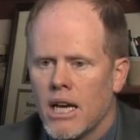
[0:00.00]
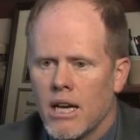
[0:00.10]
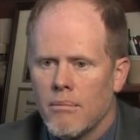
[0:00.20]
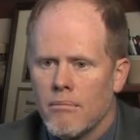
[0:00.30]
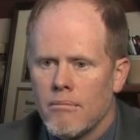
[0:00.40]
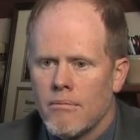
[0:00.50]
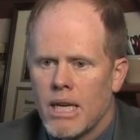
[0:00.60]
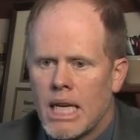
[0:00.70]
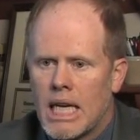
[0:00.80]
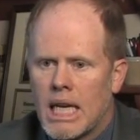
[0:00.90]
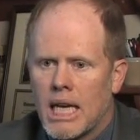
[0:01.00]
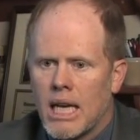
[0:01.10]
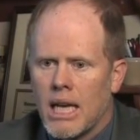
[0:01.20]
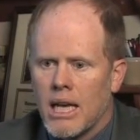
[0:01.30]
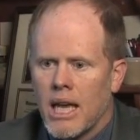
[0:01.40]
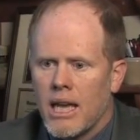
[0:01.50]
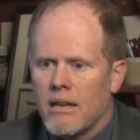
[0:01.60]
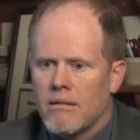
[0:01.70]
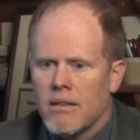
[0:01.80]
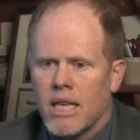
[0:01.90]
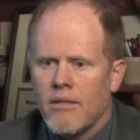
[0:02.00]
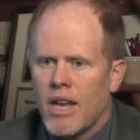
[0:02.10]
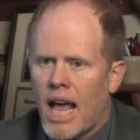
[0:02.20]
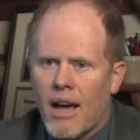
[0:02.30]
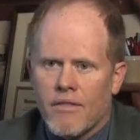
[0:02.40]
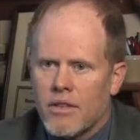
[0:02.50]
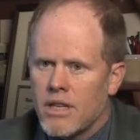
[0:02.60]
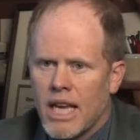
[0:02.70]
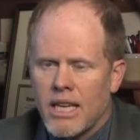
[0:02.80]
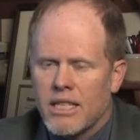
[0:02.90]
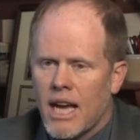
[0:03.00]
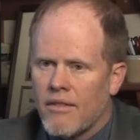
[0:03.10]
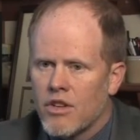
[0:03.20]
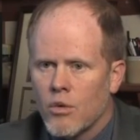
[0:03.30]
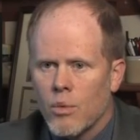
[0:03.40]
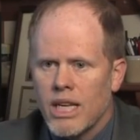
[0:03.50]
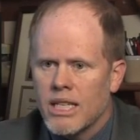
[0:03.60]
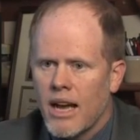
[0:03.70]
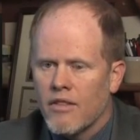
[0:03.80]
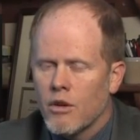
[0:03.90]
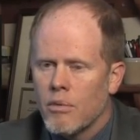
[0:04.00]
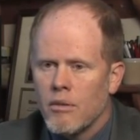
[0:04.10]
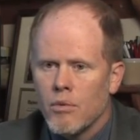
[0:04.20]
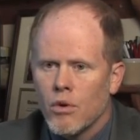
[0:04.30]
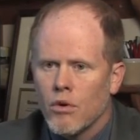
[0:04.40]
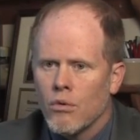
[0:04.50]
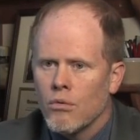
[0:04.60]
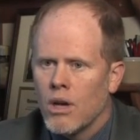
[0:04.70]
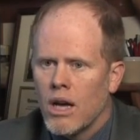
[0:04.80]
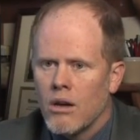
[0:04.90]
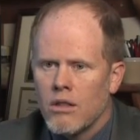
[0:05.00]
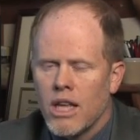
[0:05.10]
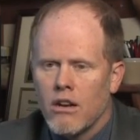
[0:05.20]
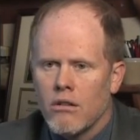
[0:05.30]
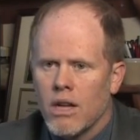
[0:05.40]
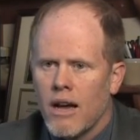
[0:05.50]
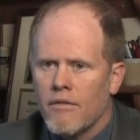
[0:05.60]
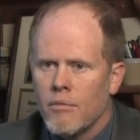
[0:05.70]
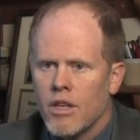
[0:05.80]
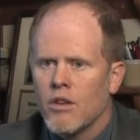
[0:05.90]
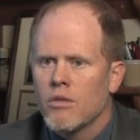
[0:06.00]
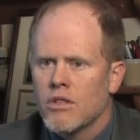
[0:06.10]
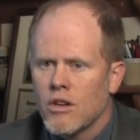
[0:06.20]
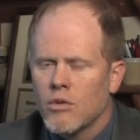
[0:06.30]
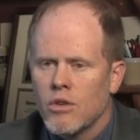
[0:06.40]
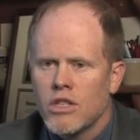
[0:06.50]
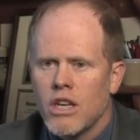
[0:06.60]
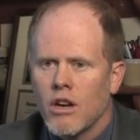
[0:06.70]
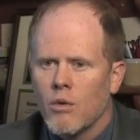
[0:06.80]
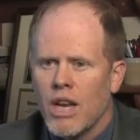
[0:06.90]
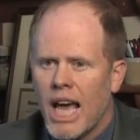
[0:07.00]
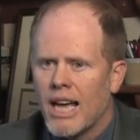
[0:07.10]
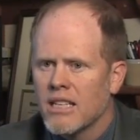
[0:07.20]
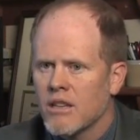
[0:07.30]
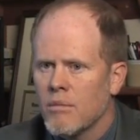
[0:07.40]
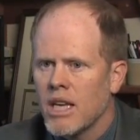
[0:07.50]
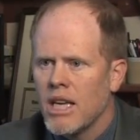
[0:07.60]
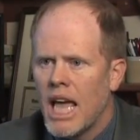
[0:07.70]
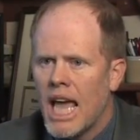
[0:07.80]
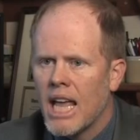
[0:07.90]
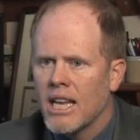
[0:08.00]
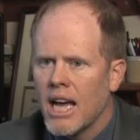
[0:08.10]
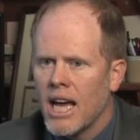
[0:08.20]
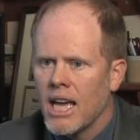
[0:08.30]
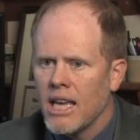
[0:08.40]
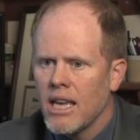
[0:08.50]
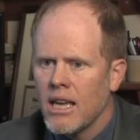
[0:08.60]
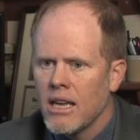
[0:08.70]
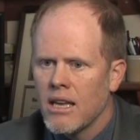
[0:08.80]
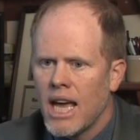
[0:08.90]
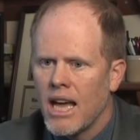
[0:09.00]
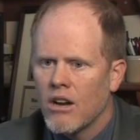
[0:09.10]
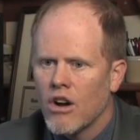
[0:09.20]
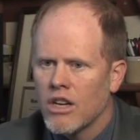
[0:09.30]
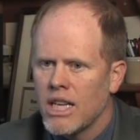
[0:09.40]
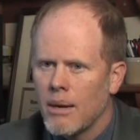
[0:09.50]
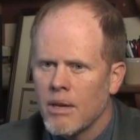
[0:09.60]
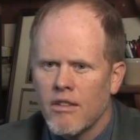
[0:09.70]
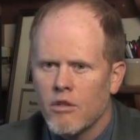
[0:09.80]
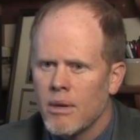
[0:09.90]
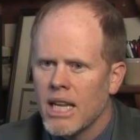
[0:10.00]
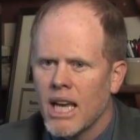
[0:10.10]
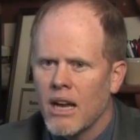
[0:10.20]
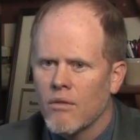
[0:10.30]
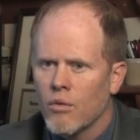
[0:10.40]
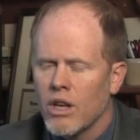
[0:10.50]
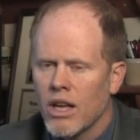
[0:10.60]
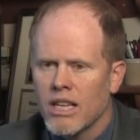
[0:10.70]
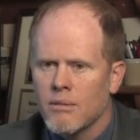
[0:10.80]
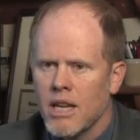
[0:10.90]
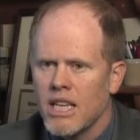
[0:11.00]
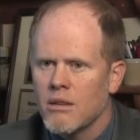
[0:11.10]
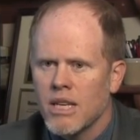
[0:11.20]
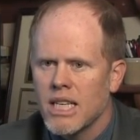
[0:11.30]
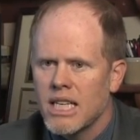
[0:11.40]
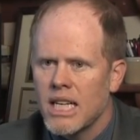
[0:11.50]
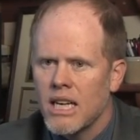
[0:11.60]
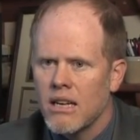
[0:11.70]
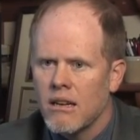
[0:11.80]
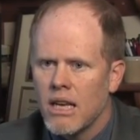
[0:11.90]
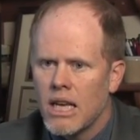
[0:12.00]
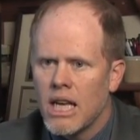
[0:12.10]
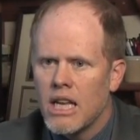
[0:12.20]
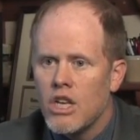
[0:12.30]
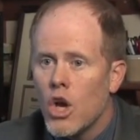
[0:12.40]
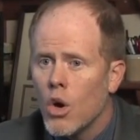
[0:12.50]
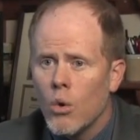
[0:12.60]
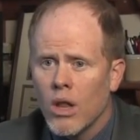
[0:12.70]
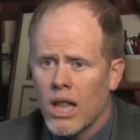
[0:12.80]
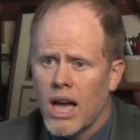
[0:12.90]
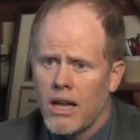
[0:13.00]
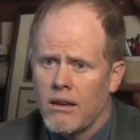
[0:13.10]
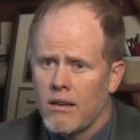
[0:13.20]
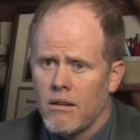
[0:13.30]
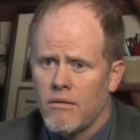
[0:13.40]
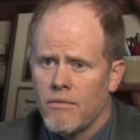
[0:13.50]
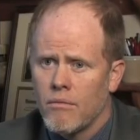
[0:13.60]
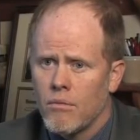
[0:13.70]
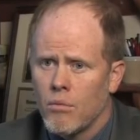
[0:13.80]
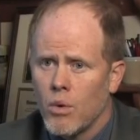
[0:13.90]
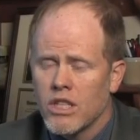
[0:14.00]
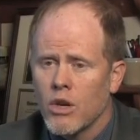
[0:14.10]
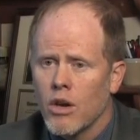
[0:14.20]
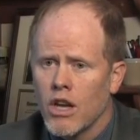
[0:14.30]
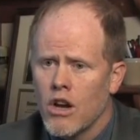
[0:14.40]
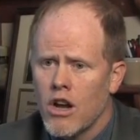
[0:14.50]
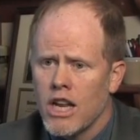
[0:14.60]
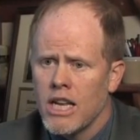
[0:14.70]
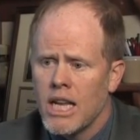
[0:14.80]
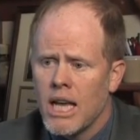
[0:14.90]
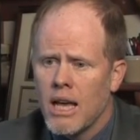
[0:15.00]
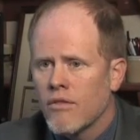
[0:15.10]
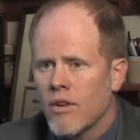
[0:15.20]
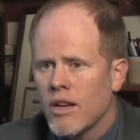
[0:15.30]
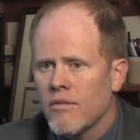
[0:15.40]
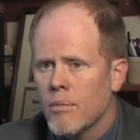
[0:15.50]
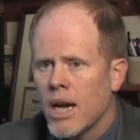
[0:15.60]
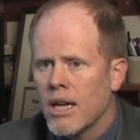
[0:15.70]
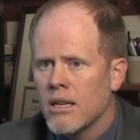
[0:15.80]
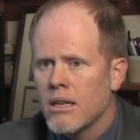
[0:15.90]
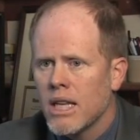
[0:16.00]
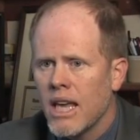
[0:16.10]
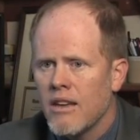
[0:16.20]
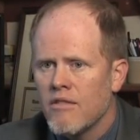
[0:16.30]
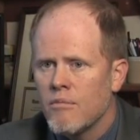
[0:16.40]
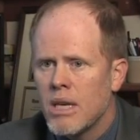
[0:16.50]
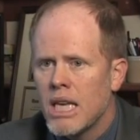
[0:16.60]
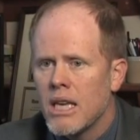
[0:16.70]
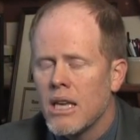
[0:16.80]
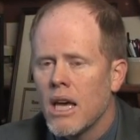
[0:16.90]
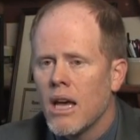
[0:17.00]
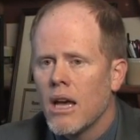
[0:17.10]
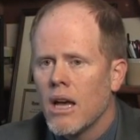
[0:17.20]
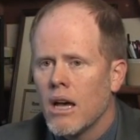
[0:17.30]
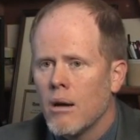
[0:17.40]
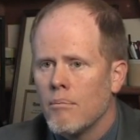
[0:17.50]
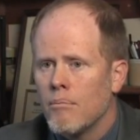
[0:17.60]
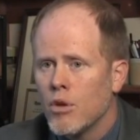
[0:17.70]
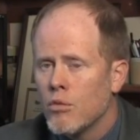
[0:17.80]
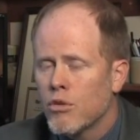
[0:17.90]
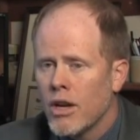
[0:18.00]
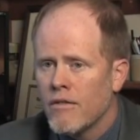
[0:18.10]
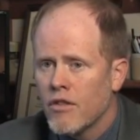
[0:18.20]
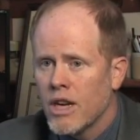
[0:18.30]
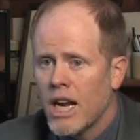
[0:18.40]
And even weeks after, people that are not familiar with structural engineering would ask me, and I had a hard time giving them any kind of real explanation because I didn't know a lot of what's going on. And a friend of mine gave me a blueprint for